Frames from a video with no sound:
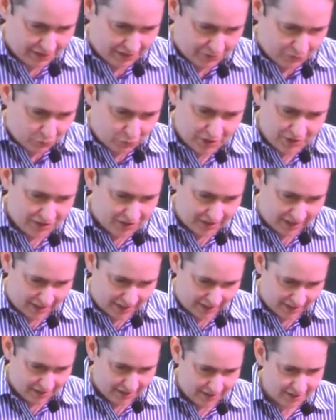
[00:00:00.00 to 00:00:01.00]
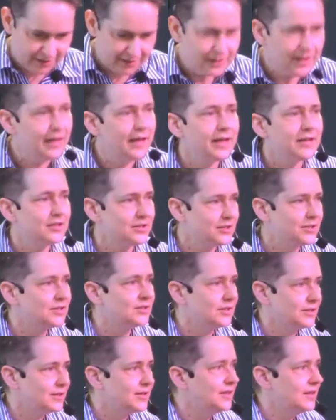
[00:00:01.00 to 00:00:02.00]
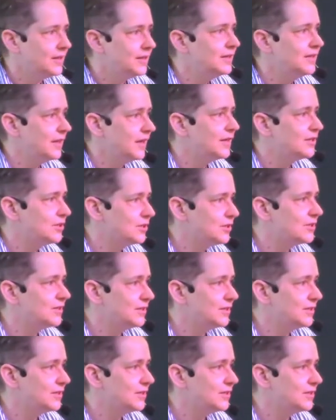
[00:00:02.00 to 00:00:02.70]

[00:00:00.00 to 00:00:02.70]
we say, yes, yes,